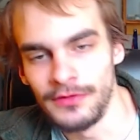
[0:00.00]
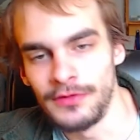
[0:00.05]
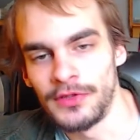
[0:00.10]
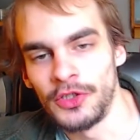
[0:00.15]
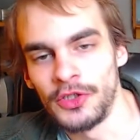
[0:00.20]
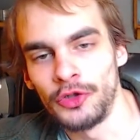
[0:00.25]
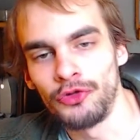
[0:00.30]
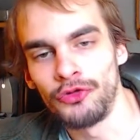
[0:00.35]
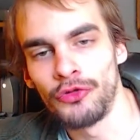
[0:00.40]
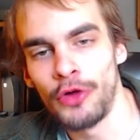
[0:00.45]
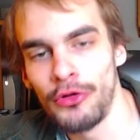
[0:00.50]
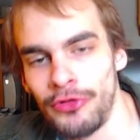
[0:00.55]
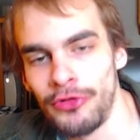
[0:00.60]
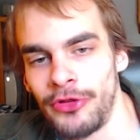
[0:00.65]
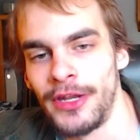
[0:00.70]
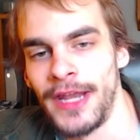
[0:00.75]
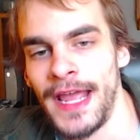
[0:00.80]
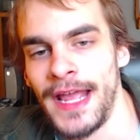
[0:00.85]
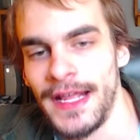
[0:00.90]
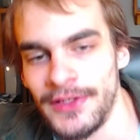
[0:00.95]
and growth
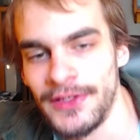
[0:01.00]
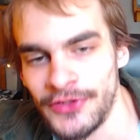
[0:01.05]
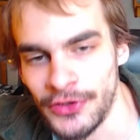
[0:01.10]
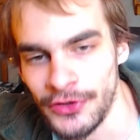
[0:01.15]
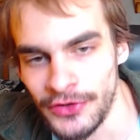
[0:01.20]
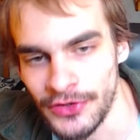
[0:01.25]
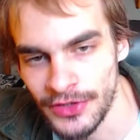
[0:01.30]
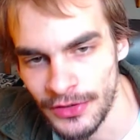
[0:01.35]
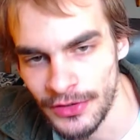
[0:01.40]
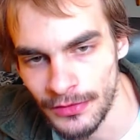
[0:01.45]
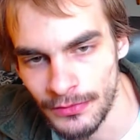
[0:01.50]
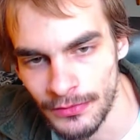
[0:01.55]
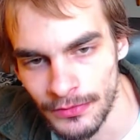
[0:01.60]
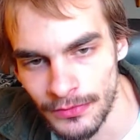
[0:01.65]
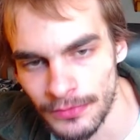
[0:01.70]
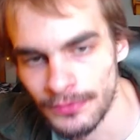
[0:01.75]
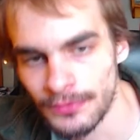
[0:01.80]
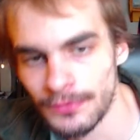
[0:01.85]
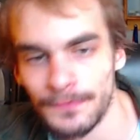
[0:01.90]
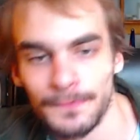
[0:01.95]
enhancers in them,
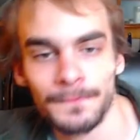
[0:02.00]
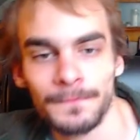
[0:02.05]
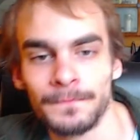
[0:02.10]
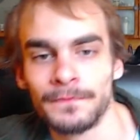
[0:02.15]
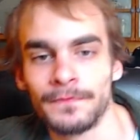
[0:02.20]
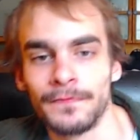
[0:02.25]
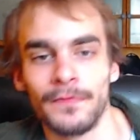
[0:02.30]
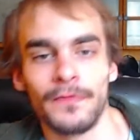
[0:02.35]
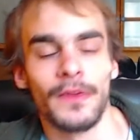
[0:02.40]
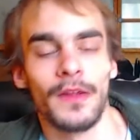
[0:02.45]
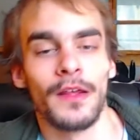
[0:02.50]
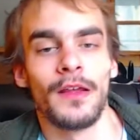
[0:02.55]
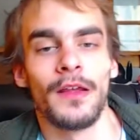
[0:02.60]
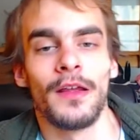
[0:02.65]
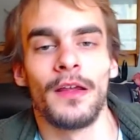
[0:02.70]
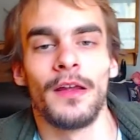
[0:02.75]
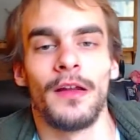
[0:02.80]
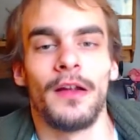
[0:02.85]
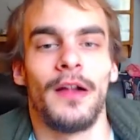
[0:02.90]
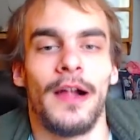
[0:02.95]

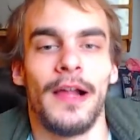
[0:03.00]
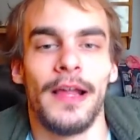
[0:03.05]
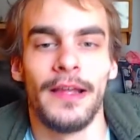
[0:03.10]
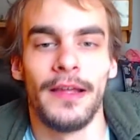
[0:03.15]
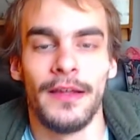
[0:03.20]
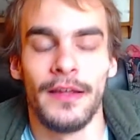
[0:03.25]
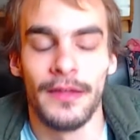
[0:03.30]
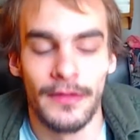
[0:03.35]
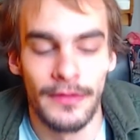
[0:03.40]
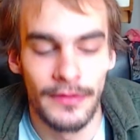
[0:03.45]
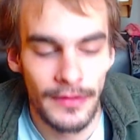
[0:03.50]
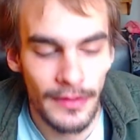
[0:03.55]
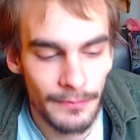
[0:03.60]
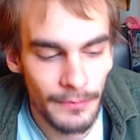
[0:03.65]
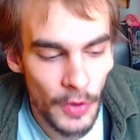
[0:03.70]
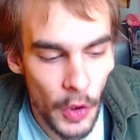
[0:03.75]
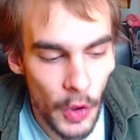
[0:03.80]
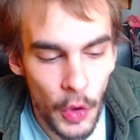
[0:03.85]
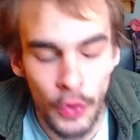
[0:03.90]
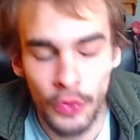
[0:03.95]
and a
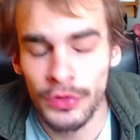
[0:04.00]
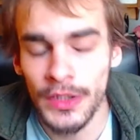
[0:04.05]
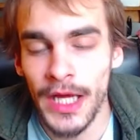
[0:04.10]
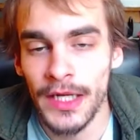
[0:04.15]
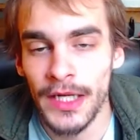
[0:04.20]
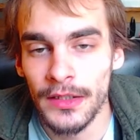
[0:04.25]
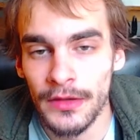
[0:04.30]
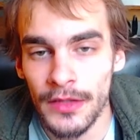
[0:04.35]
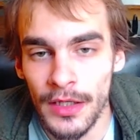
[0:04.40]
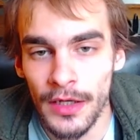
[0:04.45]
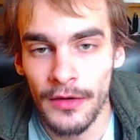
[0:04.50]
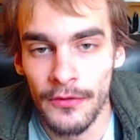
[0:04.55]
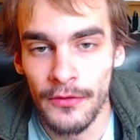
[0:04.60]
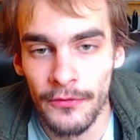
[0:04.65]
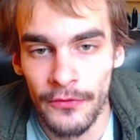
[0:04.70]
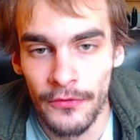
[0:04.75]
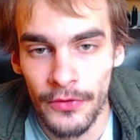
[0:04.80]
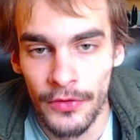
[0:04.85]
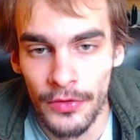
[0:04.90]
whole lot of love.